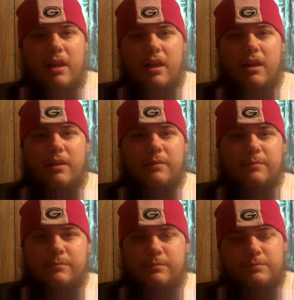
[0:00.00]

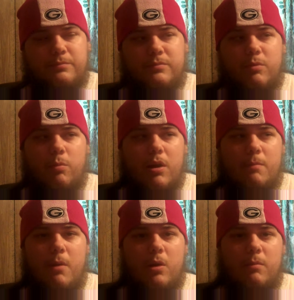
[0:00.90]
what
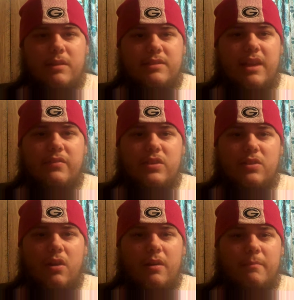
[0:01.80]
our Pokemon's
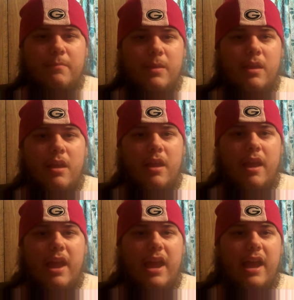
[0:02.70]
IVs are.
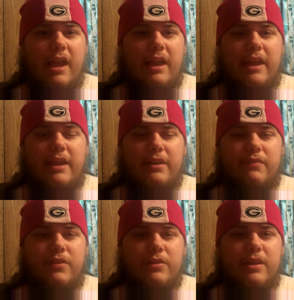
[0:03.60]
And
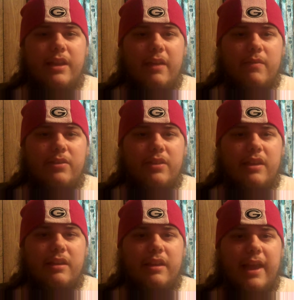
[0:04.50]
if you did
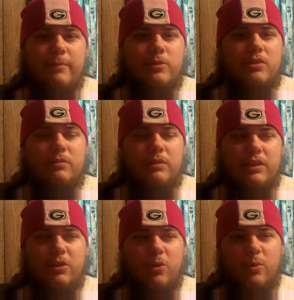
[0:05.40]
everything
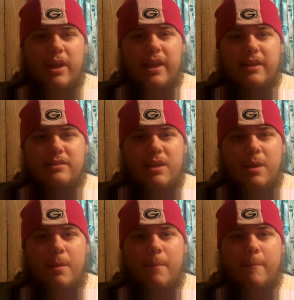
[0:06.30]
absolutely correct
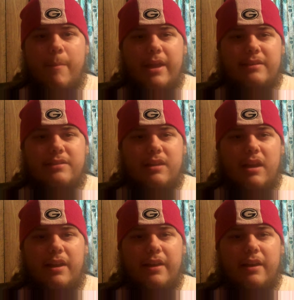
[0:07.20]
based
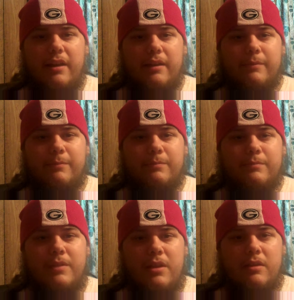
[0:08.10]
on
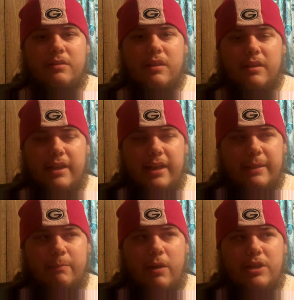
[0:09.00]
the
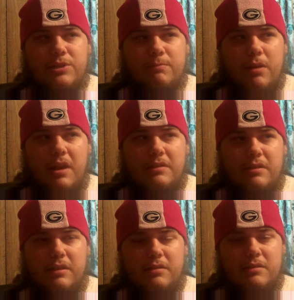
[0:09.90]
calibration
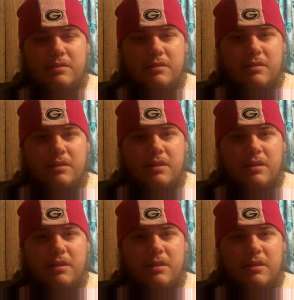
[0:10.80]
process,